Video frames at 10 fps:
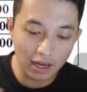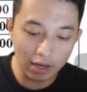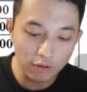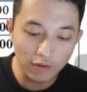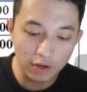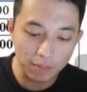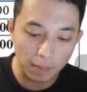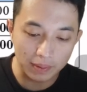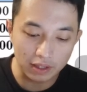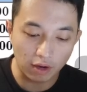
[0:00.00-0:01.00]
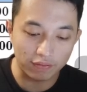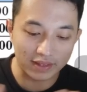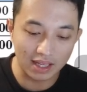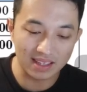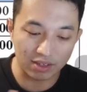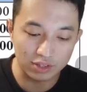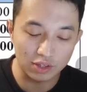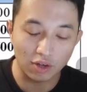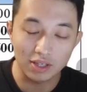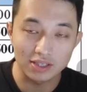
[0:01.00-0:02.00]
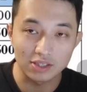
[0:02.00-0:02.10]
annual value property of $10,000,